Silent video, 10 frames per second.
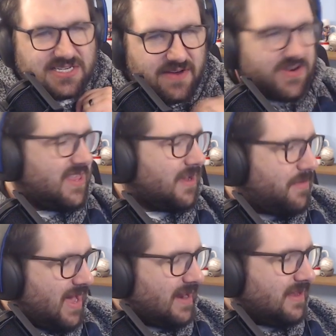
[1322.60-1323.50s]
everything
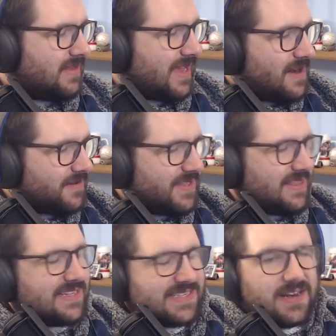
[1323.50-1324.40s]
about it, like, I don't think
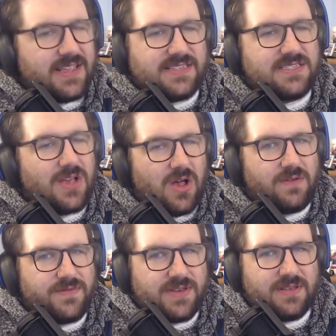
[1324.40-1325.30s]
that's going to get
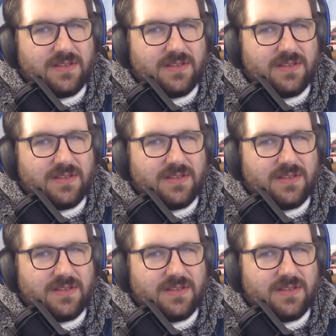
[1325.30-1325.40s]
solved.